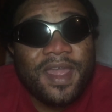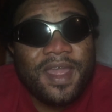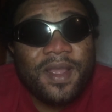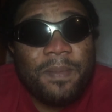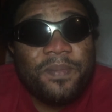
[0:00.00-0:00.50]

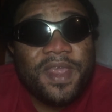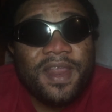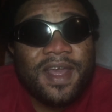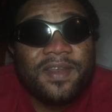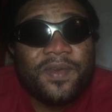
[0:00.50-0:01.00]

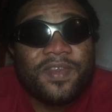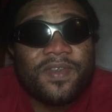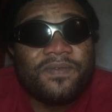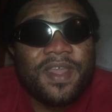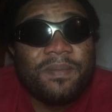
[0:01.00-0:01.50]
appeal and the rest
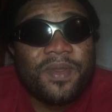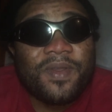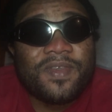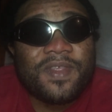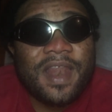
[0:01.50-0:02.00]
of them
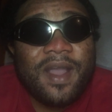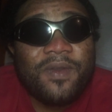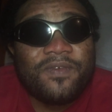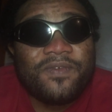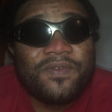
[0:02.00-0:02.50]
because lack
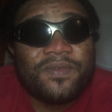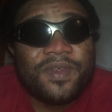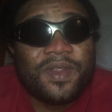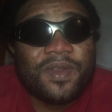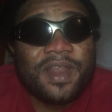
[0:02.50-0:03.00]
of,
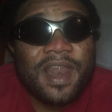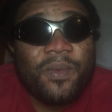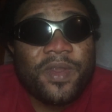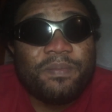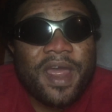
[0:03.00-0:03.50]
you know, the
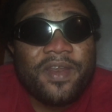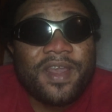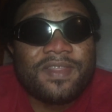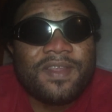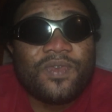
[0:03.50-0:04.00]
language barrier thing.